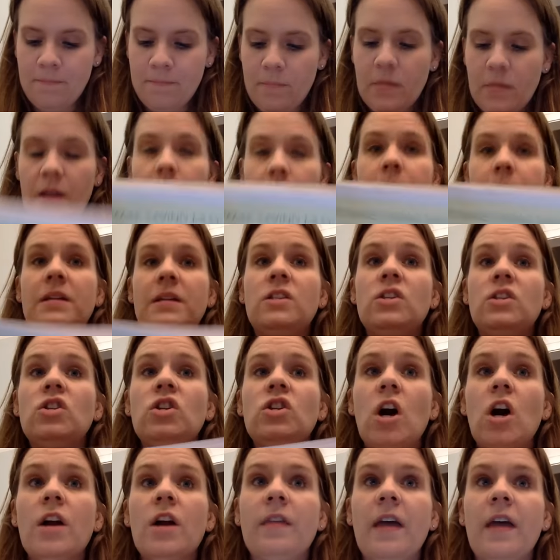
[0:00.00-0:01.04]
but
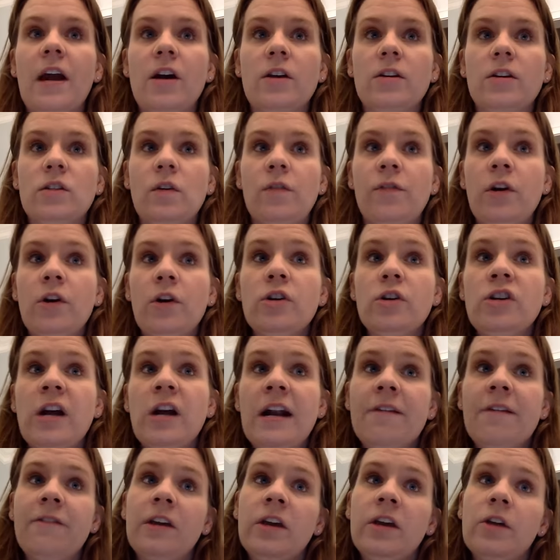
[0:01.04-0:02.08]
start there. So if you're trying
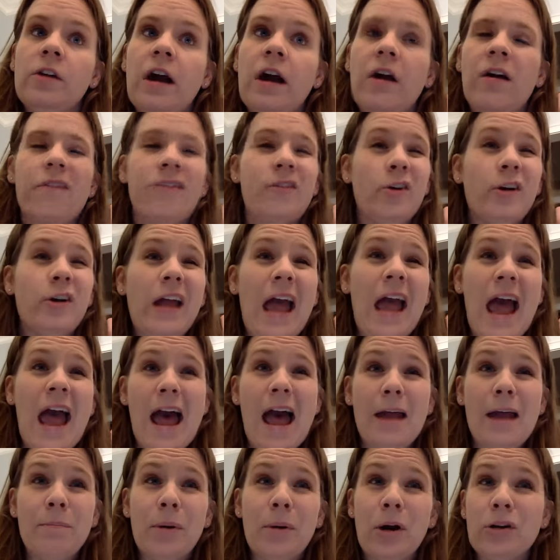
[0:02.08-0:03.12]
to figure out, if you're an
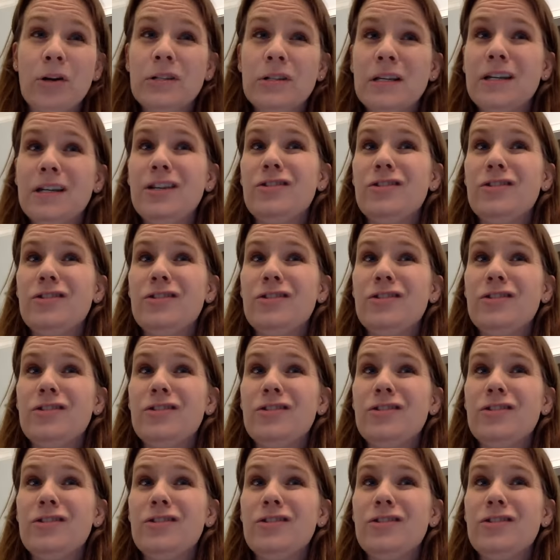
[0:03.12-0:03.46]
ad person,